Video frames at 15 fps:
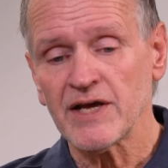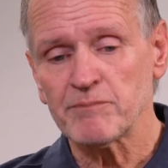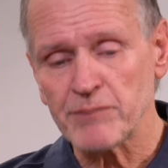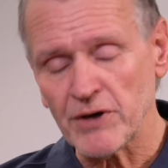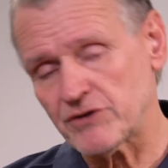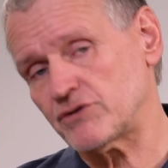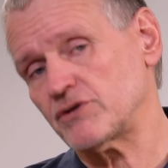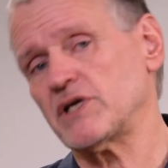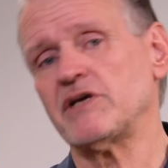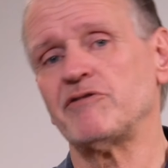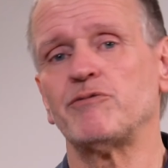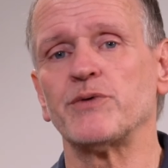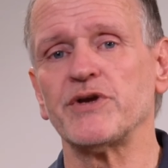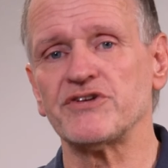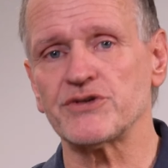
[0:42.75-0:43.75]
But
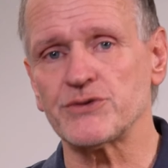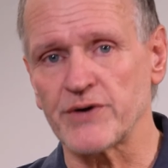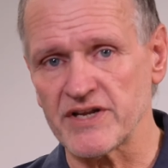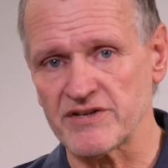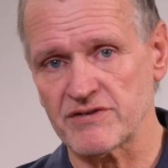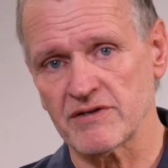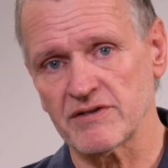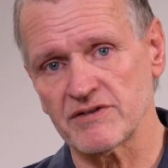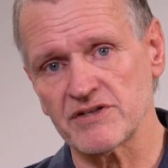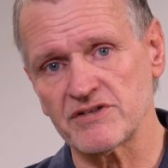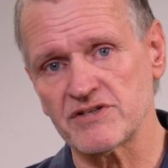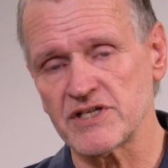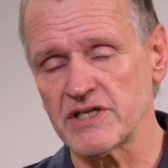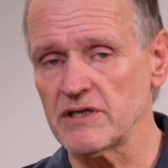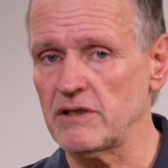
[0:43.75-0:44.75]
if we stress the
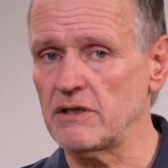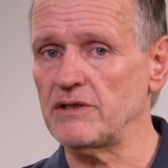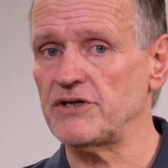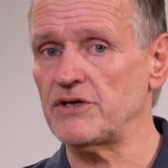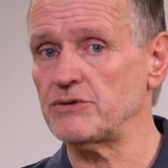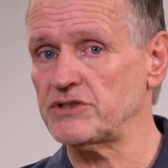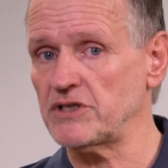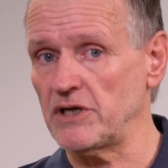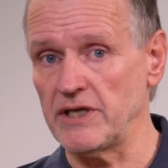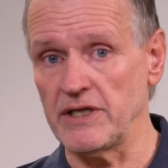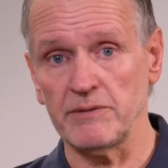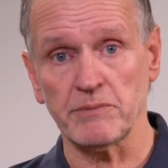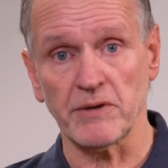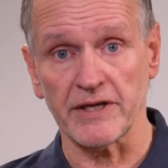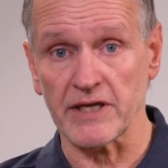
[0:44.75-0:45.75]
steel,
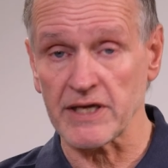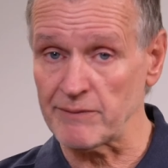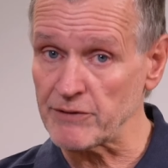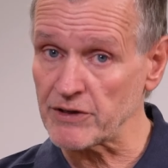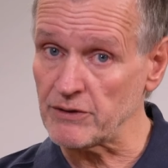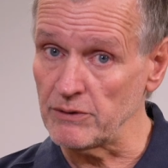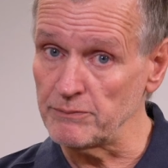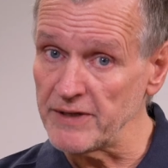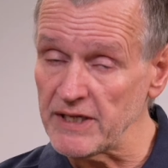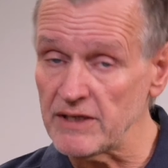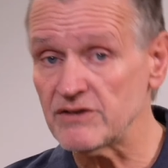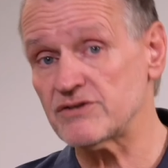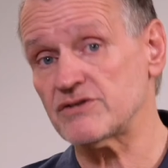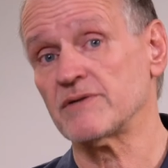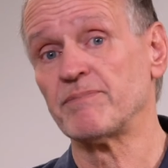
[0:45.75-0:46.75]
usually by chemical
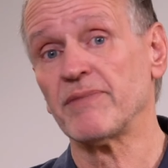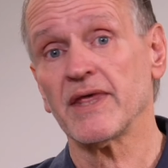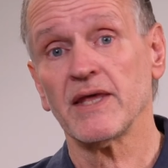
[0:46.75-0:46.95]
means,